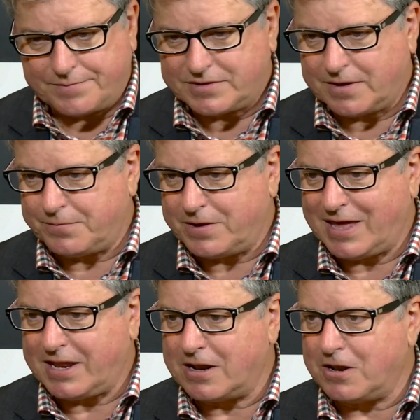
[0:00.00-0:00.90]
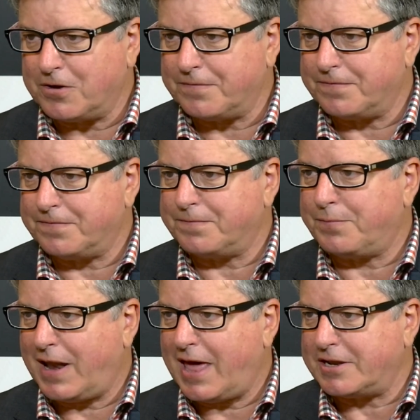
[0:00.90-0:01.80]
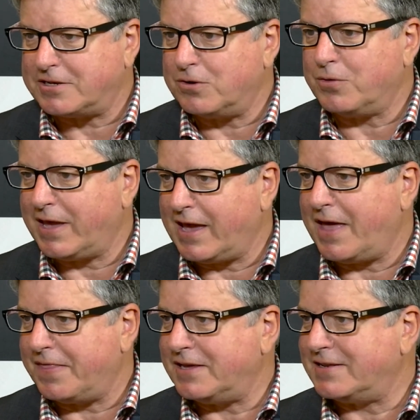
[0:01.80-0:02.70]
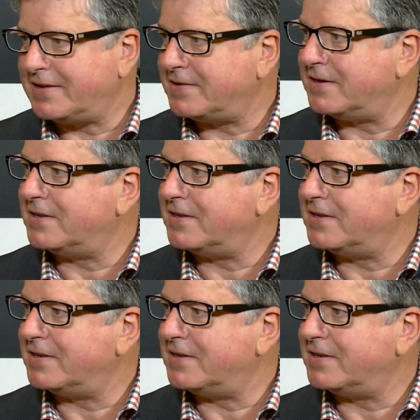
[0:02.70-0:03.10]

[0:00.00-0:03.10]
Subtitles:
So we're getting a lot of planners looking at these as an